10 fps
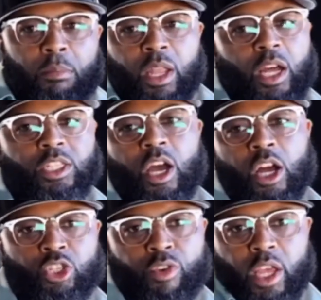great for the
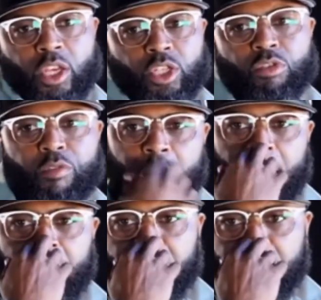culture, man.
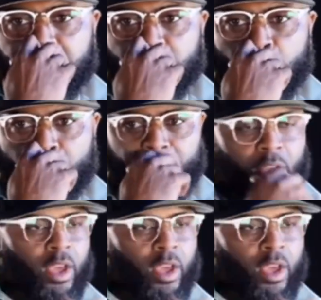Great for the culture.